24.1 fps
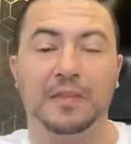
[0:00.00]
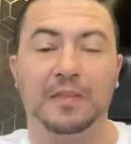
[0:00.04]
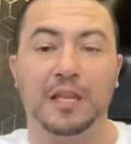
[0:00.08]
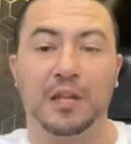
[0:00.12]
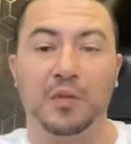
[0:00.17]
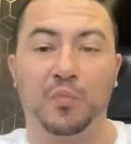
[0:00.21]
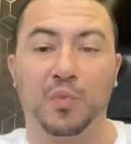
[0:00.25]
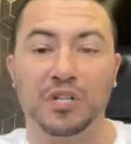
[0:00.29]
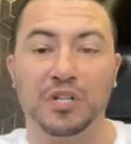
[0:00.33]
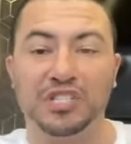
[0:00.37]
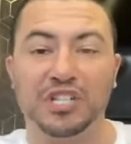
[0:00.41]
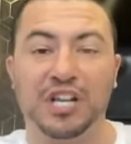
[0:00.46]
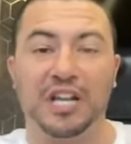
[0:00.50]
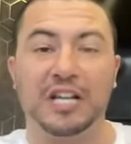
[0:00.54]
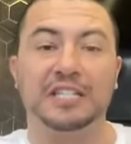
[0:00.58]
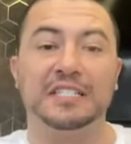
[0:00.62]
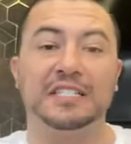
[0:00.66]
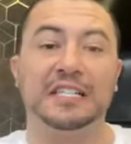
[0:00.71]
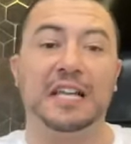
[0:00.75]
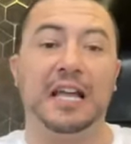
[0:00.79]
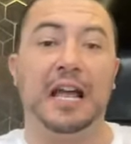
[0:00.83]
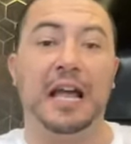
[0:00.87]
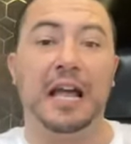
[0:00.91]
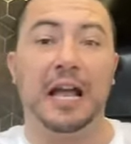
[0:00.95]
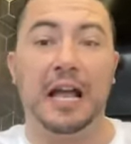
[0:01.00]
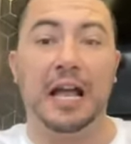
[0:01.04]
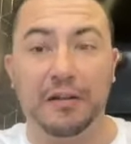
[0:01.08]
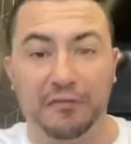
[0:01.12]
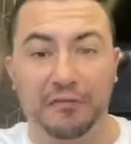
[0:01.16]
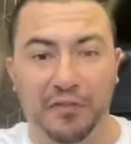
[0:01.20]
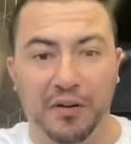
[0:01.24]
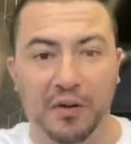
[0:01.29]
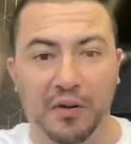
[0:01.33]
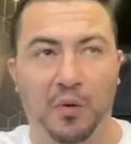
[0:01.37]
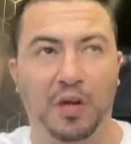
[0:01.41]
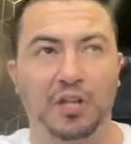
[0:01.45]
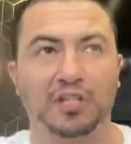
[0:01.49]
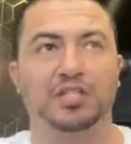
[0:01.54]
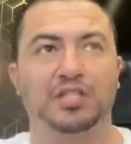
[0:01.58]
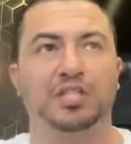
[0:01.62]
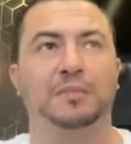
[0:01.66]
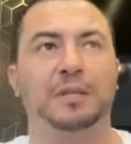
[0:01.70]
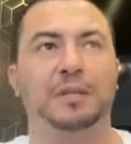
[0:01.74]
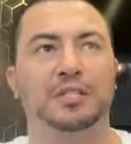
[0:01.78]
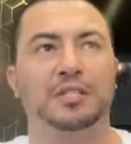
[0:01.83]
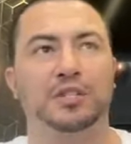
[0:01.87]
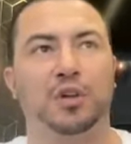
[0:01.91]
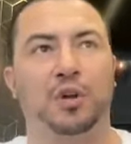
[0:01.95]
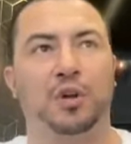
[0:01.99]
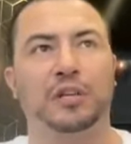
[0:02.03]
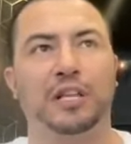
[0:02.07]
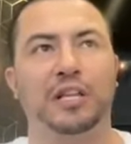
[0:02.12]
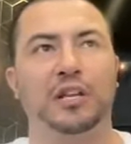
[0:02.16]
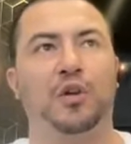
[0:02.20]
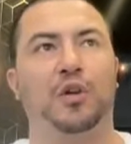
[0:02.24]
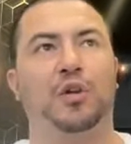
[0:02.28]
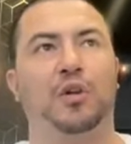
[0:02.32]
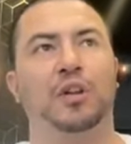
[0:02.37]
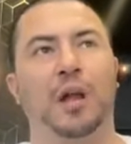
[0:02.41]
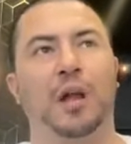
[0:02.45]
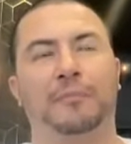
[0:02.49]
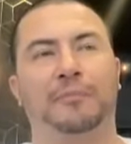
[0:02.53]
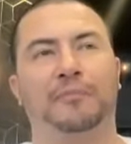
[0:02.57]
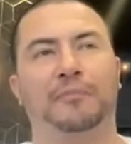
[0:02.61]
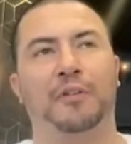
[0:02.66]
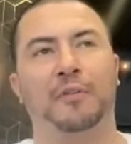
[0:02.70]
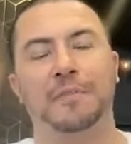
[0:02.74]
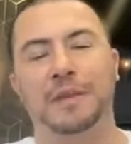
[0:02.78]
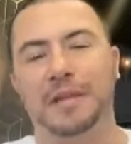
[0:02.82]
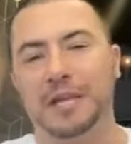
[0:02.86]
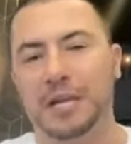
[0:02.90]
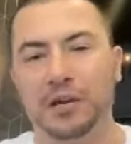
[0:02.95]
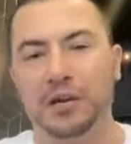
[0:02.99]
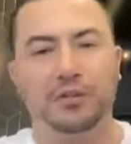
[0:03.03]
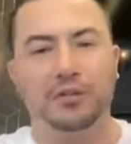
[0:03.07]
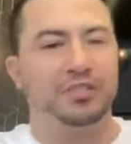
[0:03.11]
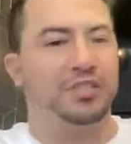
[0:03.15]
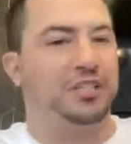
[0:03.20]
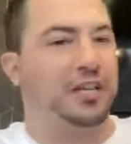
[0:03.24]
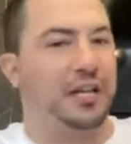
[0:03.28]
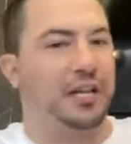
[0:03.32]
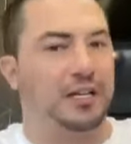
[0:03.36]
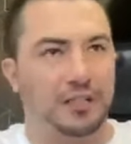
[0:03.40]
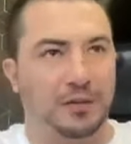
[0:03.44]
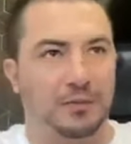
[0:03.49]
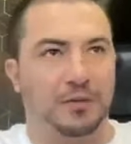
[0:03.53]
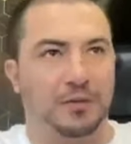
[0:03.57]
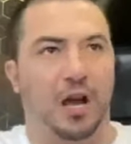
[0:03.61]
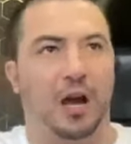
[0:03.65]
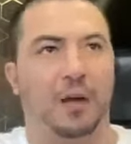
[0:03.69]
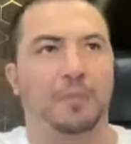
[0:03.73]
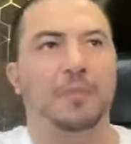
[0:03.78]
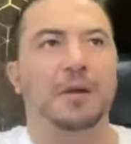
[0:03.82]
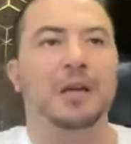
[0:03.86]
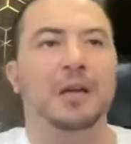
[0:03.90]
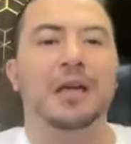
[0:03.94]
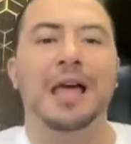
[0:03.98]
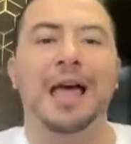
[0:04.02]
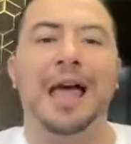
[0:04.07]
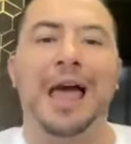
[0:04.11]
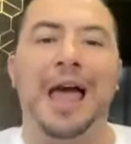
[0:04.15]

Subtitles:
In which case, everyone should be totally caught up from here to Kingdom Come.